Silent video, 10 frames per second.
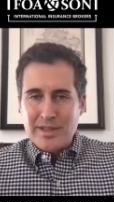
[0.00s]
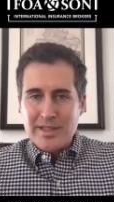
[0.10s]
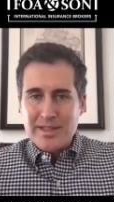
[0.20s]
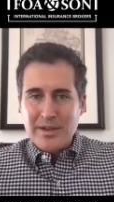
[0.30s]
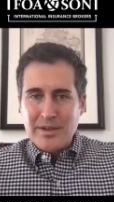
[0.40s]

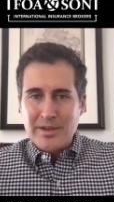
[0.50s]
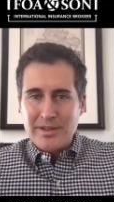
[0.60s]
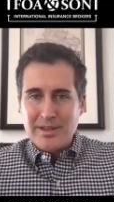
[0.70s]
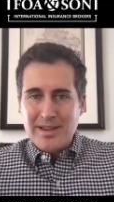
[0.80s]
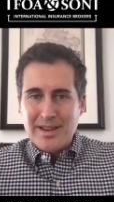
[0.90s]

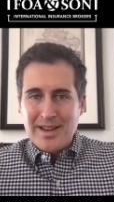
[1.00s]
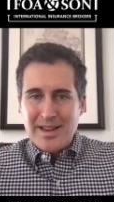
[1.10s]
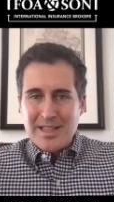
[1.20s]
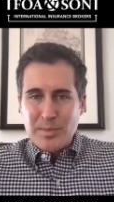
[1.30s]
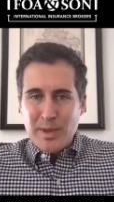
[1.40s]
exterior
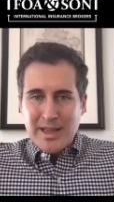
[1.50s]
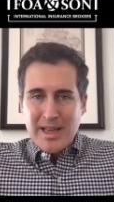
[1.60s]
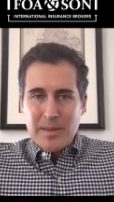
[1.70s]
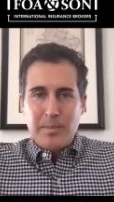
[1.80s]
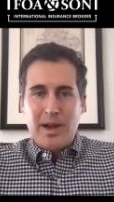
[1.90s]
is being
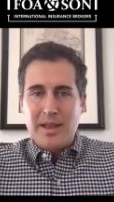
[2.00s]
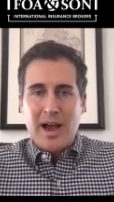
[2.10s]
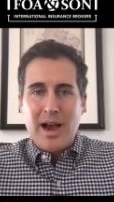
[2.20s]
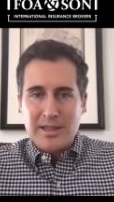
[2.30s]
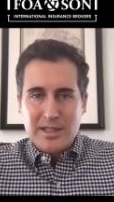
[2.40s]
hit by the
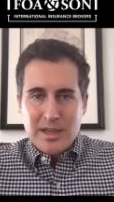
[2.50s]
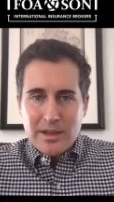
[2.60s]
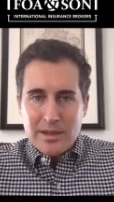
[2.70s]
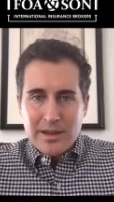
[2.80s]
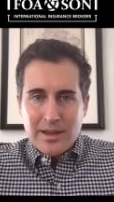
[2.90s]
hot
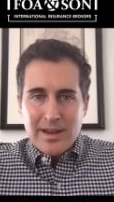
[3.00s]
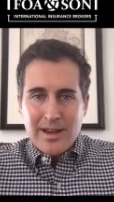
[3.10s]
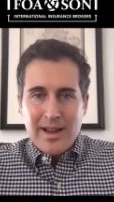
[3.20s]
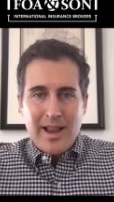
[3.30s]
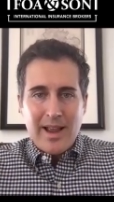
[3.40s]
sun,
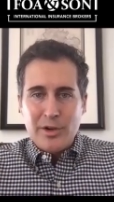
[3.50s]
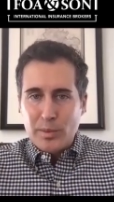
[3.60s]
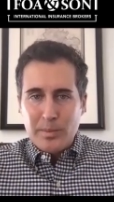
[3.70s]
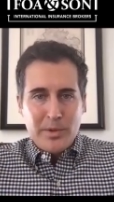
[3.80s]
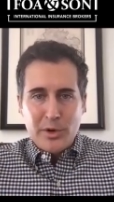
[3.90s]
and
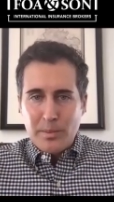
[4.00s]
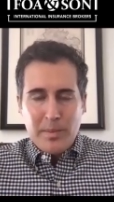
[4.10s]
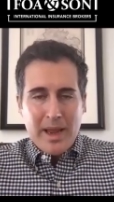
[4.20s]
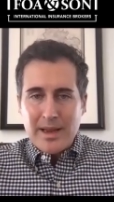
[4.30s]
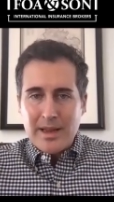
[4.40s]
you're
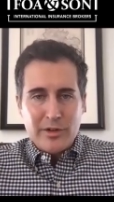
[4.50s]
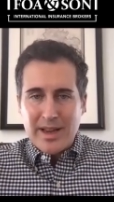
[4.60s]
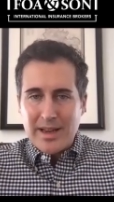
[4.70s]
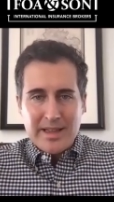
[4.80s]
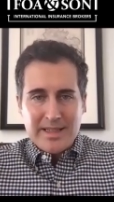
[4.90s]

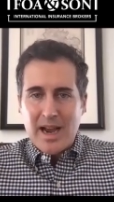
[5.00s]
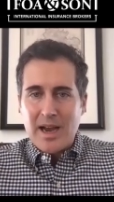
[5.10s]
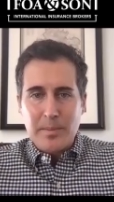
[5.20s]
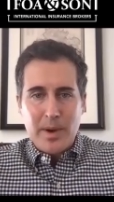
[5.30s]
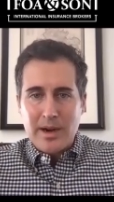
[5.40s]
getting these
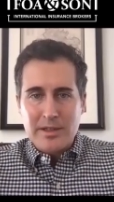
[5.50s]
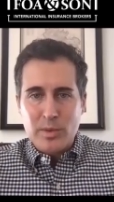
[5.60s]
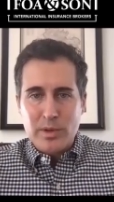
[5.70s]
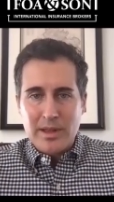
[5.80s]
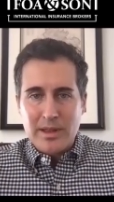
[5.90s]
hot pockets
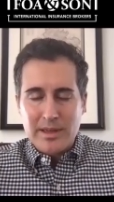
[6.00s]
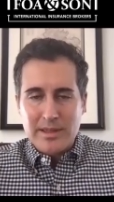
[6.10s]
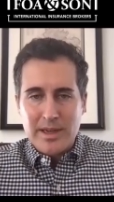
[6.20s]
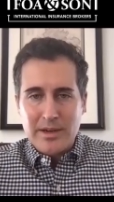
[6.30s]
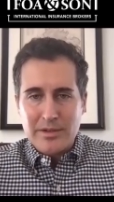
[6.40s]
within the
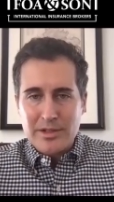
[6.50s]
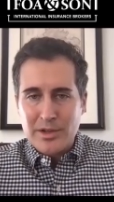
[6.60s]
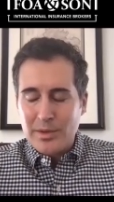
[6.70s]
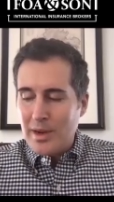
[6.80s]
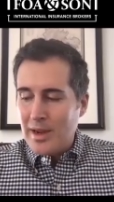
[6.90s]
container.
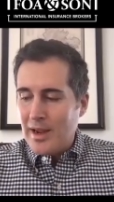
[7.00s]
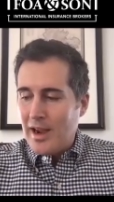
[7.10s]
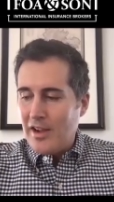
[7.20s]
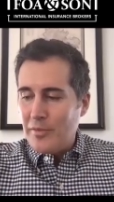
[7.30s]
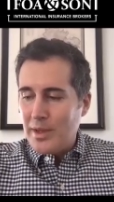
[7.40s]
So
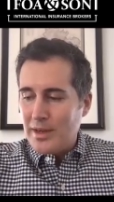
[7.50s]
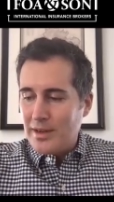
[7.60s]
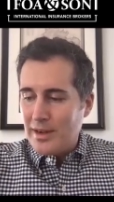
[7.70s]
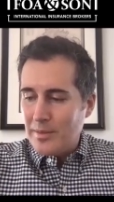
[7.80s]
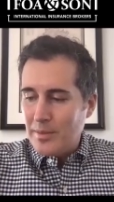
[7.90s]
I've been
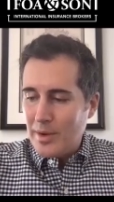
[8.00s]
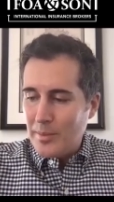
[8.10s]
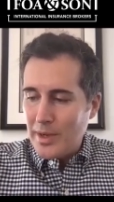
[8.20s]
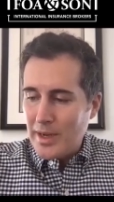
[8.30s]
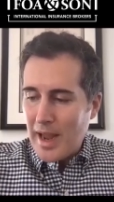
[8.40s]
a
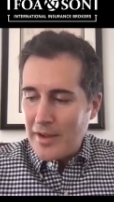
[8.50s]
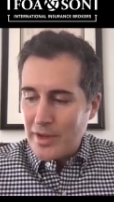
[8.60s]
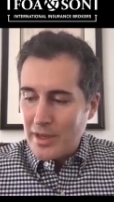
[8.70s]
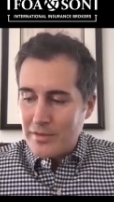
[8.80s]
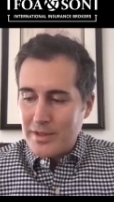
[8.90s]
big
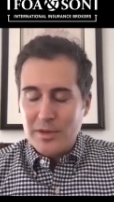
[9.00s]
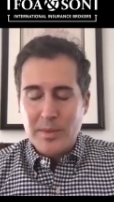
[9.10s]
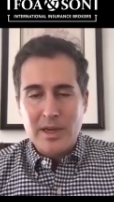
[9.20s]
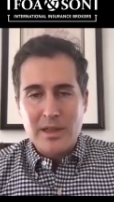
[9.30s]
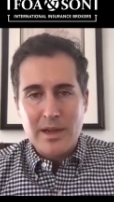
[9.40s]
advocate of telling
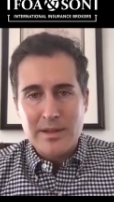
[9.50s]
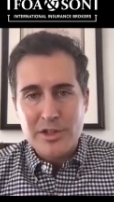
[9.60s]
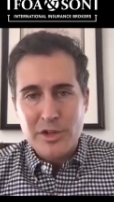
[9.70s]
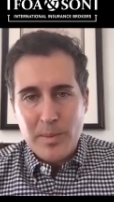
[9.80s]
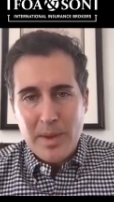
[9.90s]
my clients,
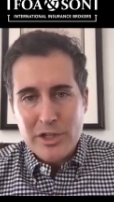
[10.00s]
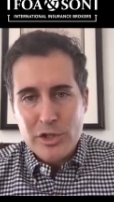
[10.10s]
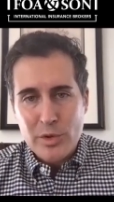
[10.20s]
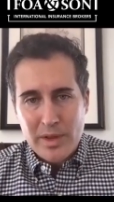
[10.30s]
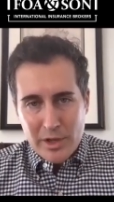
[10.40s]
you know, make
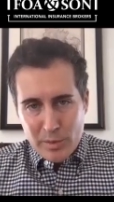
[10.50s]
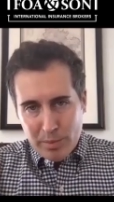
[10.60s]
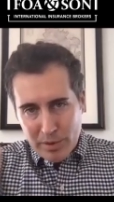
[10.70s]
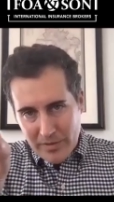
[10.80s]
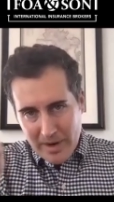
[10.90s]
sure that you
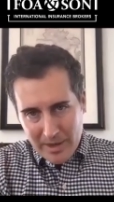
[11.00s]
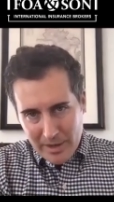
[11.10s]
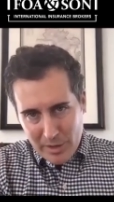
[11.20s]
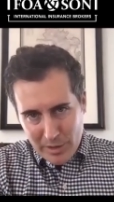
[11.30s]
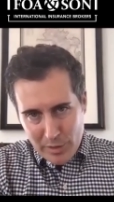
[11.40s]
provide, you
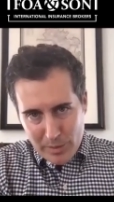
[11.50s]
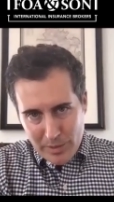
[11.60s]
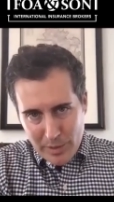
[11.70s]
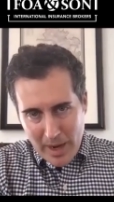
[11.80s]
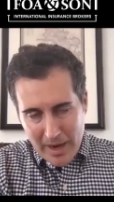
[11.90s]
know,
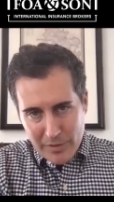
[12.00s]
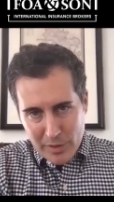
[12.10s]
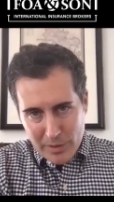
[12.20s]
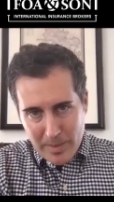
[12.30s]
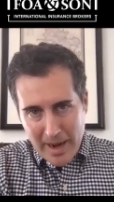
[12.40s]
you have
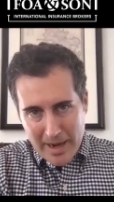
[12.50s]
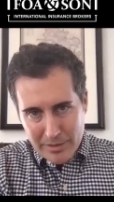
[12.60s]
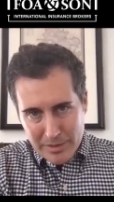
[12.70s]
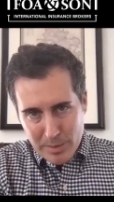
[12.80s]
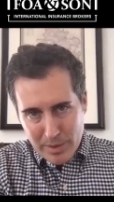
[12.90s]
your
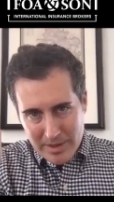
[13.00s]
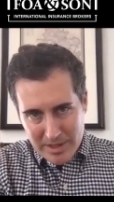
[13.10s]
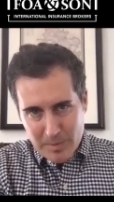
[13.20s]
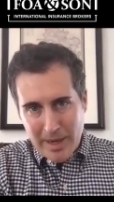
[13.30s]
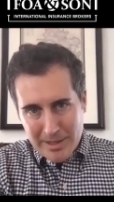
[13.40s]
packers put the
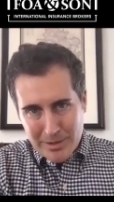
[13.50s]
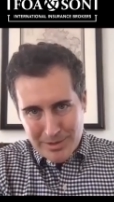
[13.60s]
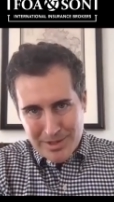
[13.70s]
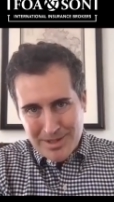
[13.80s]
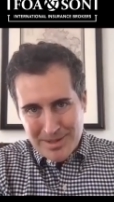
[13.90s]

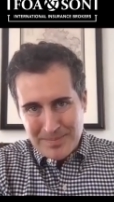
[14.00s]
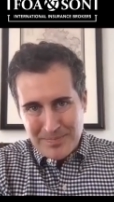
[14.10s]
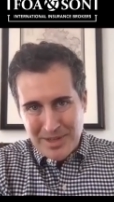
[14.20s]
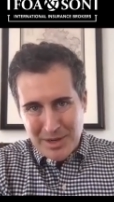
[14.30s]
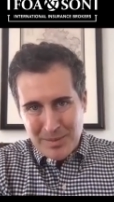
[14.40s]
spacers,
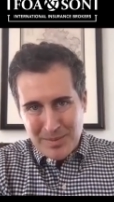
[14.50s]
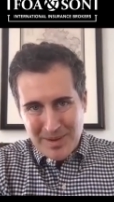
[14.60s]
you know,